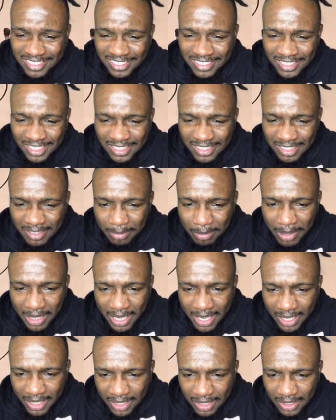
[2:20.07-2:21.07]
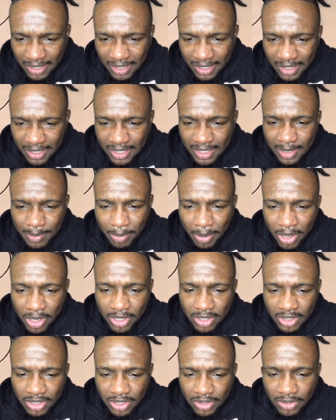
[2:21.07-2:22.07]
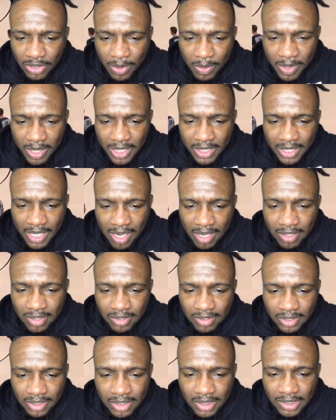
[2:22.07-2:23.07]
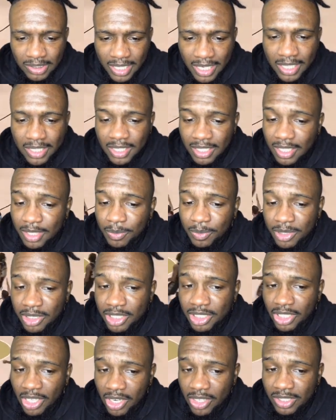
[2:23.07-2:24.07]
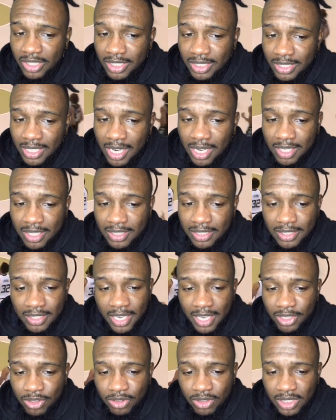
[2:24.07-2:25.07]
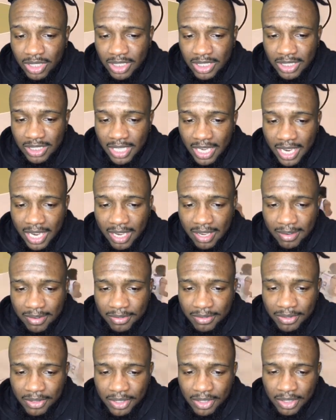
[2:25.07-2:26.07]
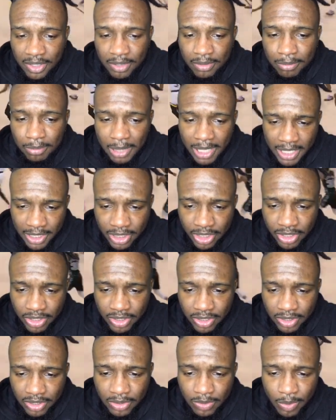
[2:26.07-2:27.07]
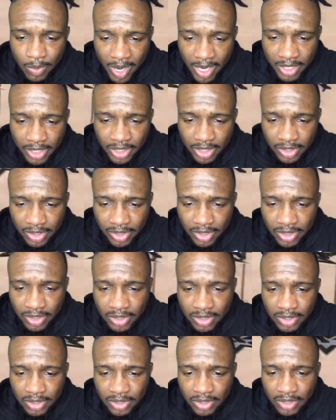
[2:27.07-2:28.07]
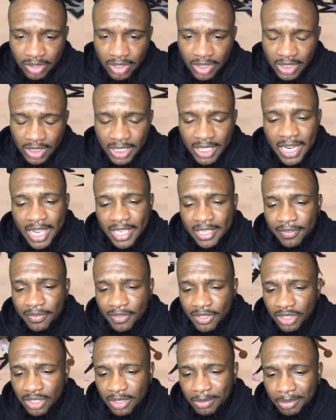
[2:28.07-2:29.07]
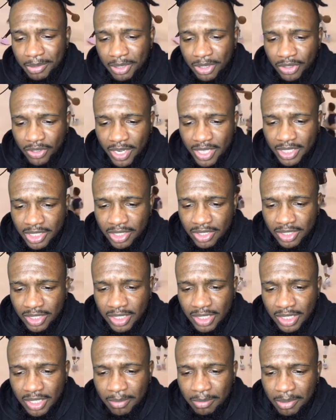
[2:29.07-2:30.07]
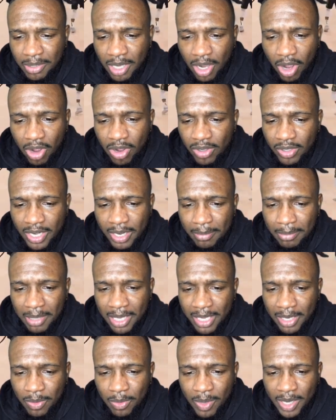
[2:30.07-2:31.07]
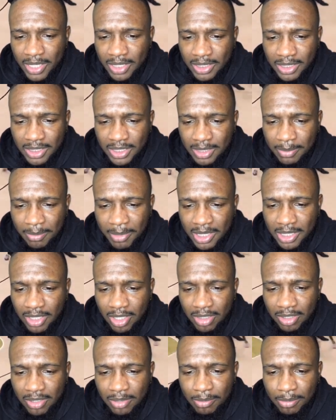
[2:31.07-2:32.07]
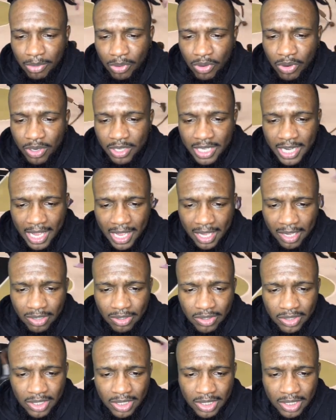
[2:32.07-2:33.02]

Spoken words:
they just black. Spurs, you know what? Y'all, they cooking with the jerseys now because they used to just have black jersey, white jersey. Then they eventually put a gray jersey in there. But all that black and white shit just made y'all look boring. Now,